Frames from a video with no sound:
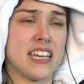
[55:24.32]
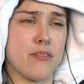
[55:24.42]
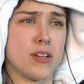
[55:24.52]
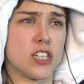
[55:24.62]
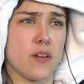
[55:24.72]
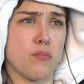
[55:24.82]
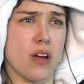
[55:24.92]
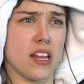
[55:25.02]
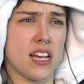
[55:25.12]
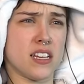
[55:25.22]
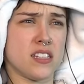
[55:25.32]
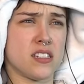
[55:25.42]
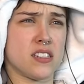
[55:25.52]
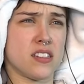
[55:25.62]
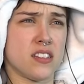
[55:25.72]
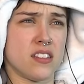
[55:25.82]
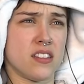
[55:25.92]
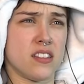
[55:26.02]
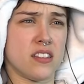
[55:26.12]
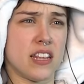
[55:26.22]
he have a bunch of umbrellas?
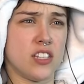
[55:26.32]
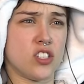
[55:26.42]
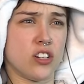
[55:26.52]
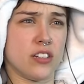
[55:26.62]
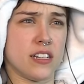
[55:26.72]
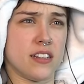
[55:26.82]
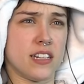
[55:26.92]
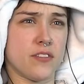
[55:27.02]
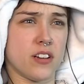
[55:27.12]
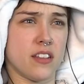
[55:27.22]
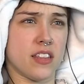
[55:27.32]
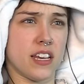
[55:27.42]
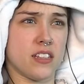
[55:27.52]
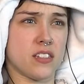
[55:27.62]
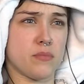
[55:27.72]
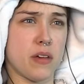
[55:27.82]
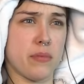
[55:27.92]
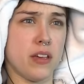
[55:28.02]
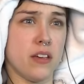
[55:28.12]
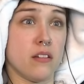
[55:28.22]
that he's turned into different things,
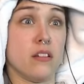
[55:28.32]
maybe.